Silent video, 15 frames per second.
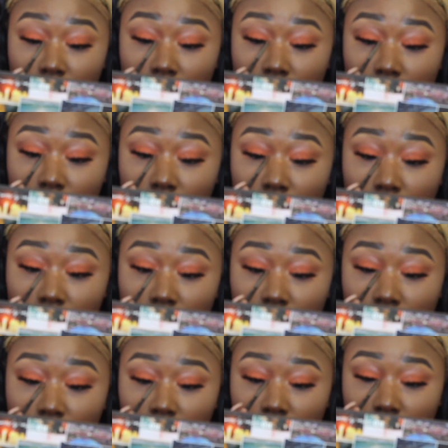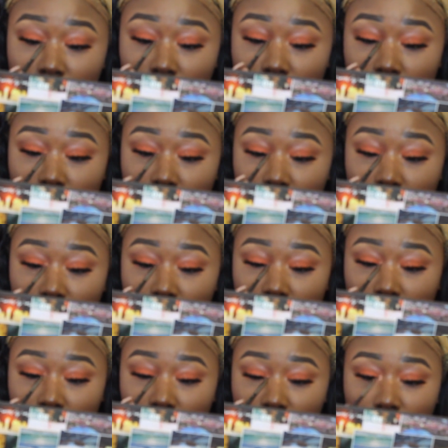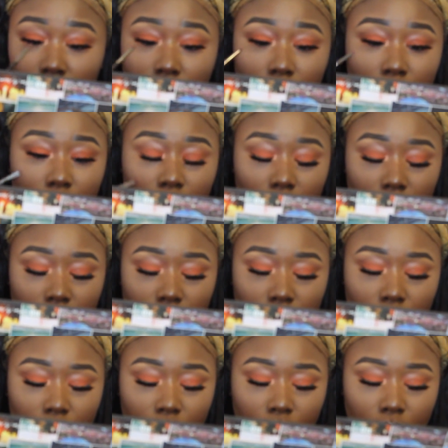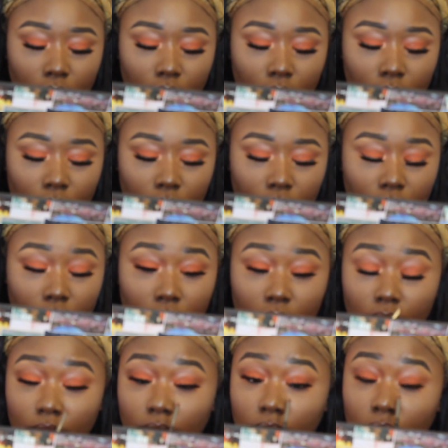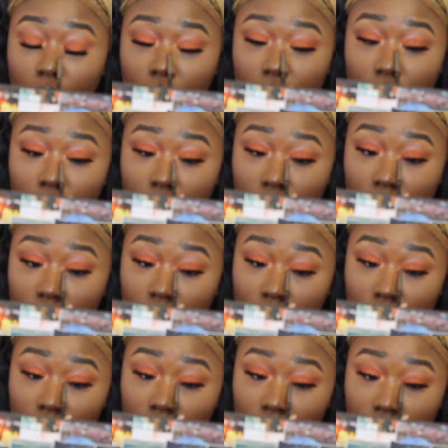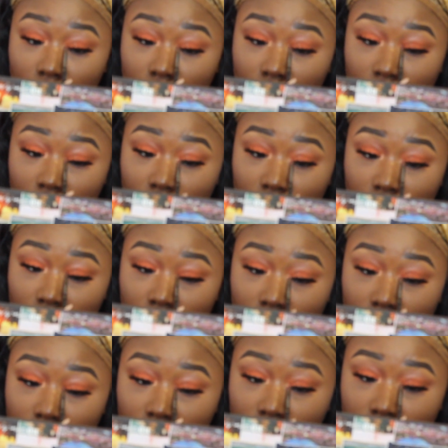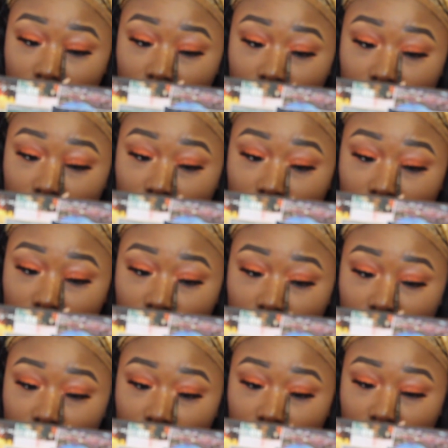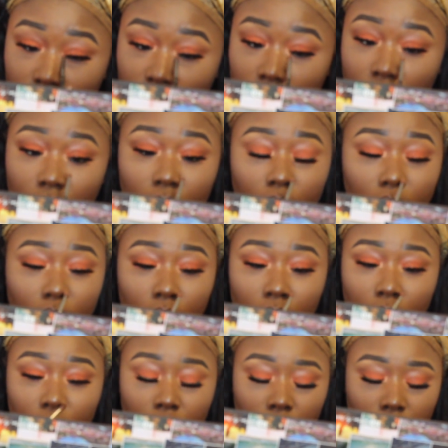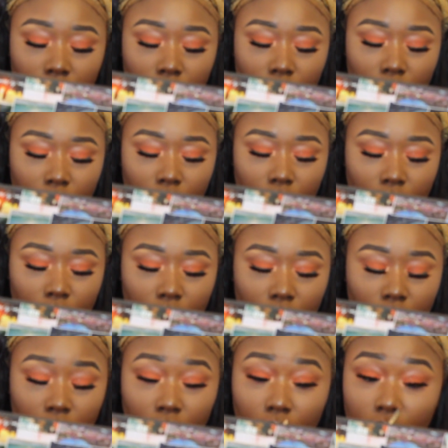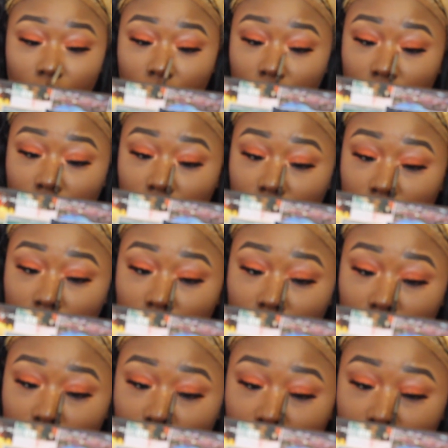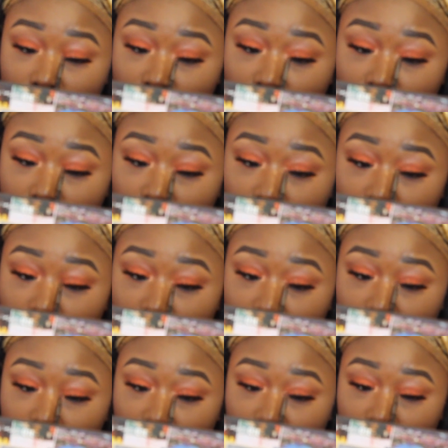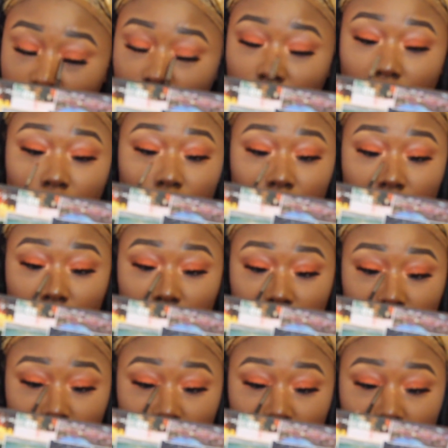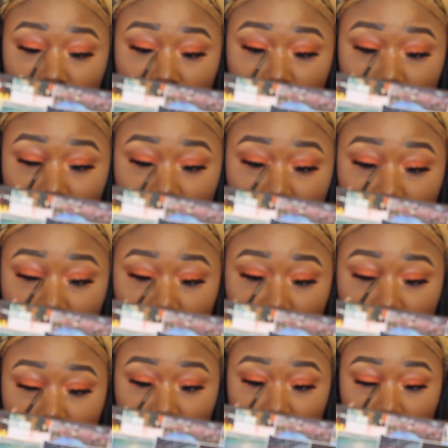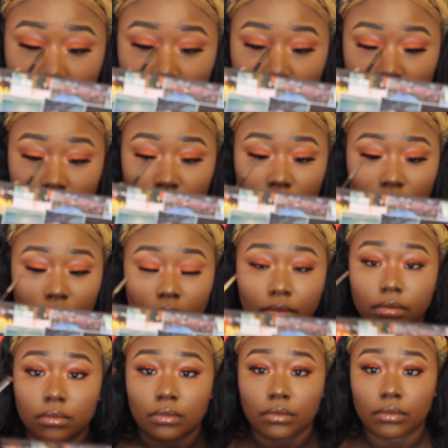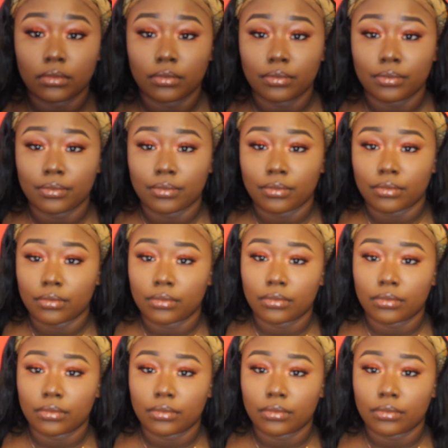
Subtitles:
So I'm gonna go back in with my Born to Run palette, and I'm just gonna use the gold shimmer shade in there and just put that in the tear ducts of my eyes. And then I'm gonna go back in with the color Rift. I know my brush is dirty, don't kill